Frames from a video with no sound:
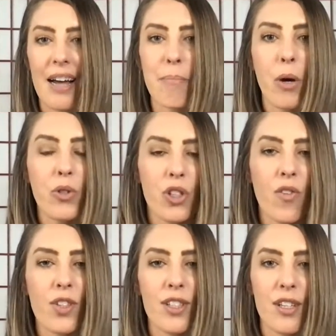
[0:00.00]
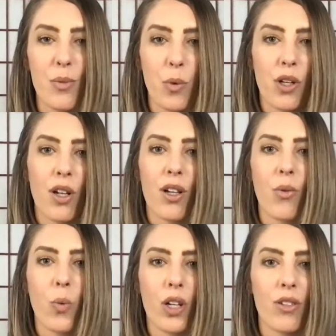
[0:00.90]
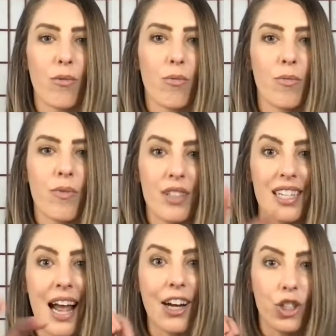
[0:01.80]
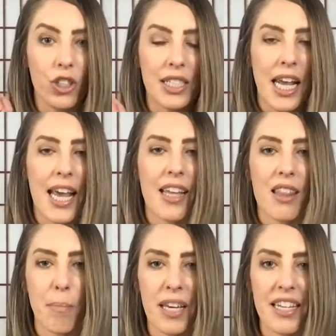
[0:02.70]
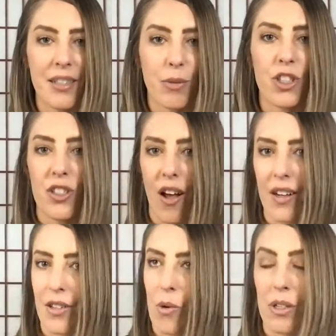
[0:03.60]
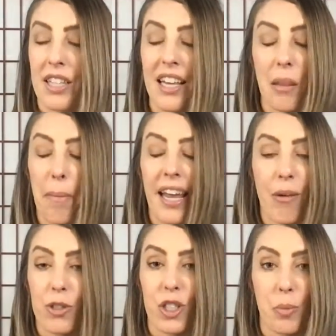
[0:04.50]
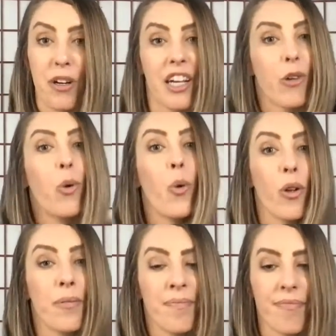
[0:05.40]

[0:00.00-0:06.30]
Most surfaces will actually take the piece, which is awesome, or take the paint, which is pretty cool.